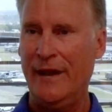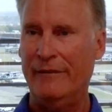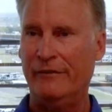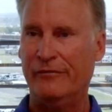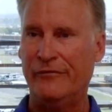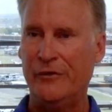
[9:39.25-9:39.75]
You
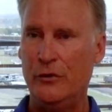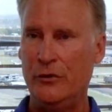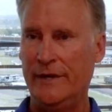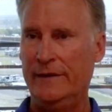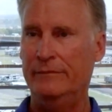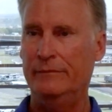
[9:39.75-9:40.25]
can have a
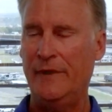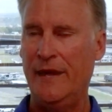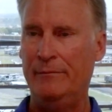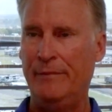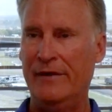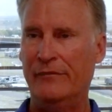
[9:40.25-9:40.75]
food
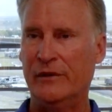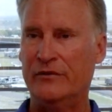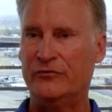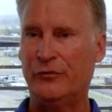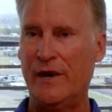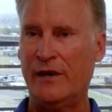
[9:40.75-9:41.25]
and, and
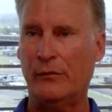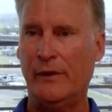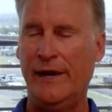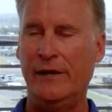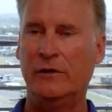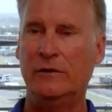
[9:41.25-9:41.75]
beverage
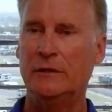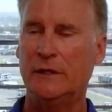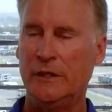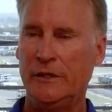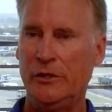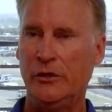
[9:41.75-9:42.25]
drink
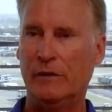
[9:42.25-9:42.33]
rail.